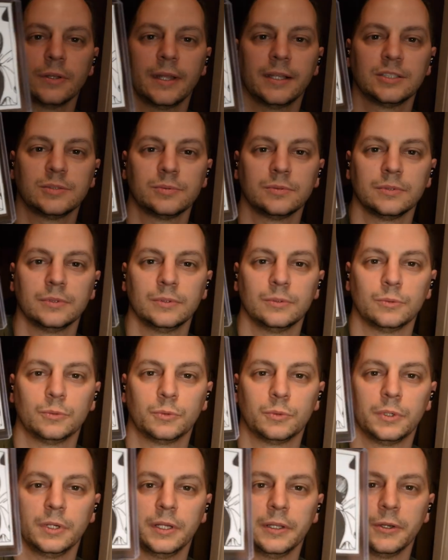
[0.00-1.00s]
that's
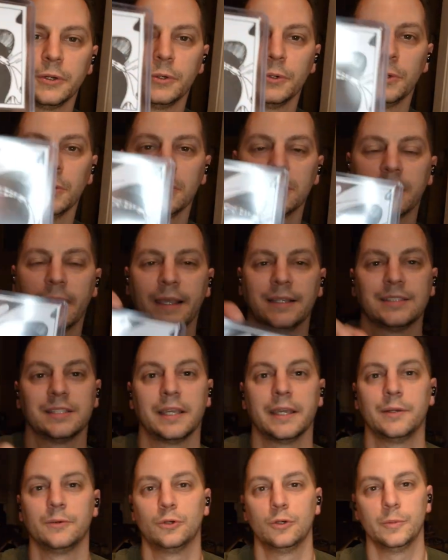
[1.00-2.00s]
really cool. Thanks
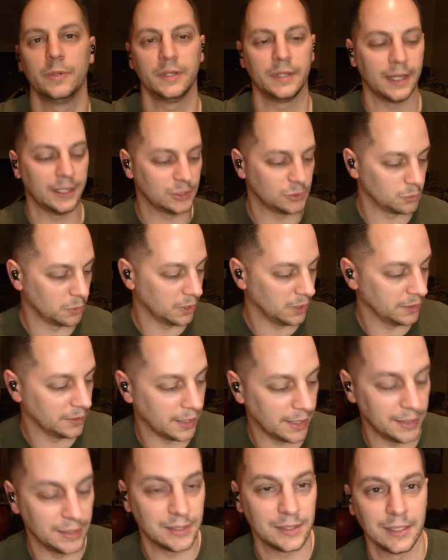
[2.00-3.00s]
again, Ruben. That's really
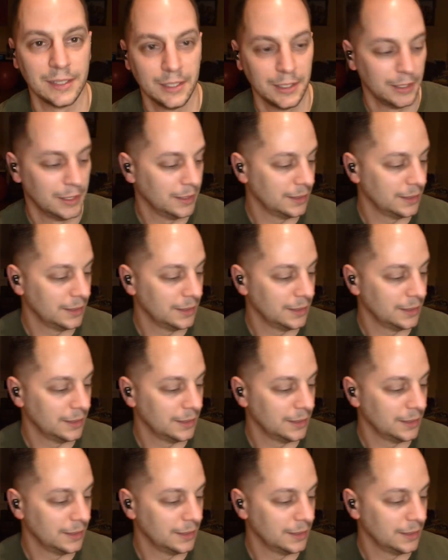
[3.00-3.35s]
nice.